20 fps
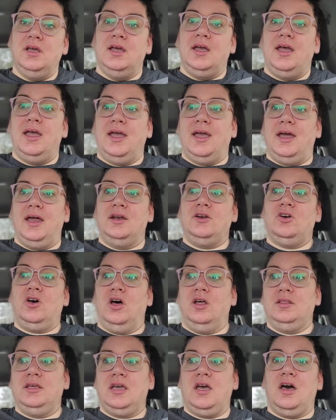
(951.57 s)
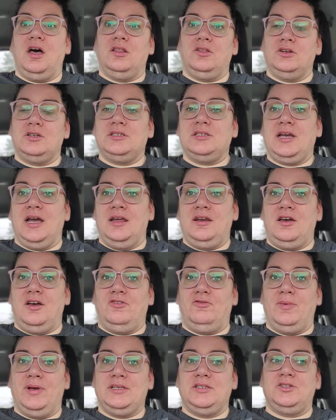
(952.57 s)
And on the other side
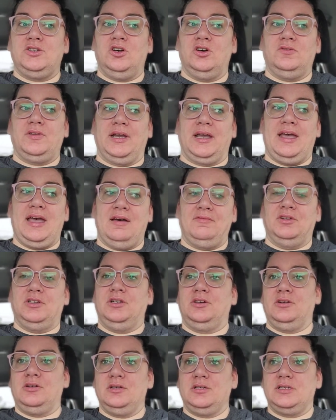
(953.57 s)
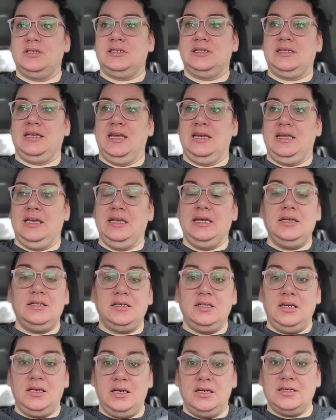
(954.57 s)
of my stove, like I have a little skinny,
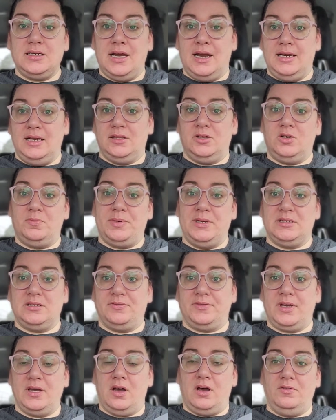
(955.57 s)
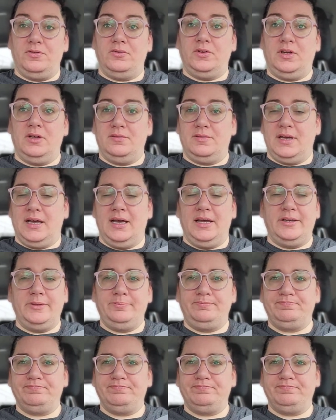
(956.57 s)
teeny tiny little piece of cuff of a uh,